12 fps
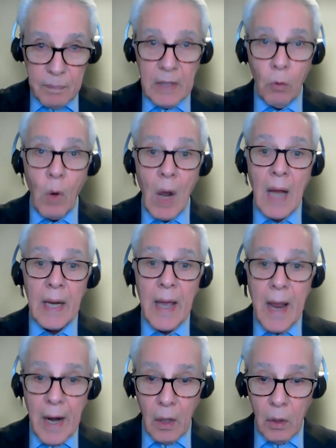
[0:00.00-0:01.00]
"Iran
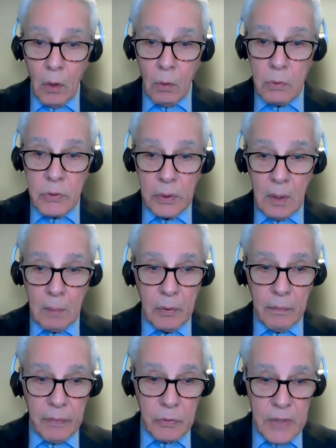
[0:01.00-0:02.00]
Air owns a number
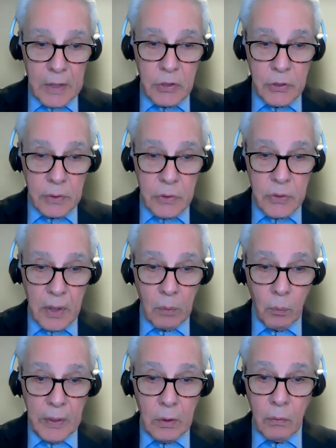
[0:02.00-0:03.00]
of those engines,
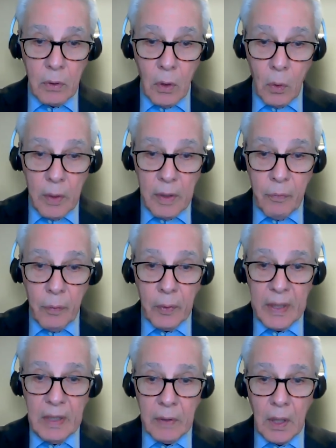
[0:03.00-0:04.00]
and we don't know if
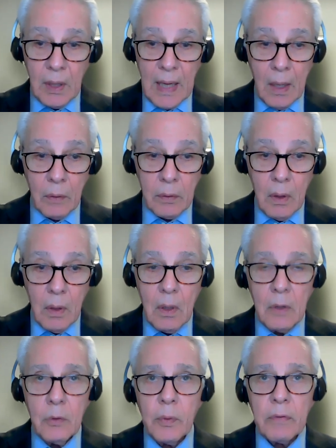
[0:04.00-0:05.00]
we're even allowed
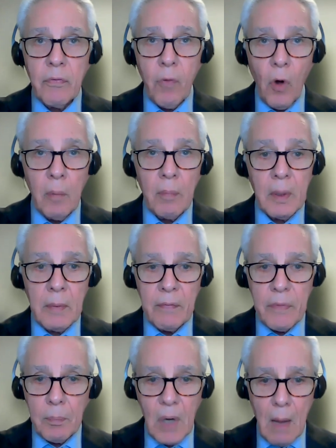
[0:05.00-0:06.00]
to inform them of
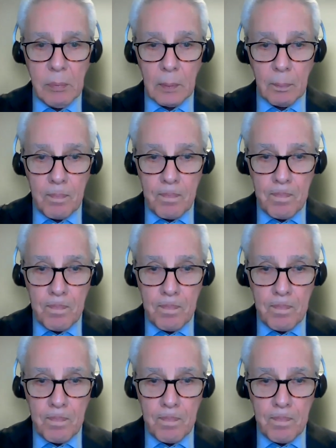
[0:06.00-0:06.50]
the problem."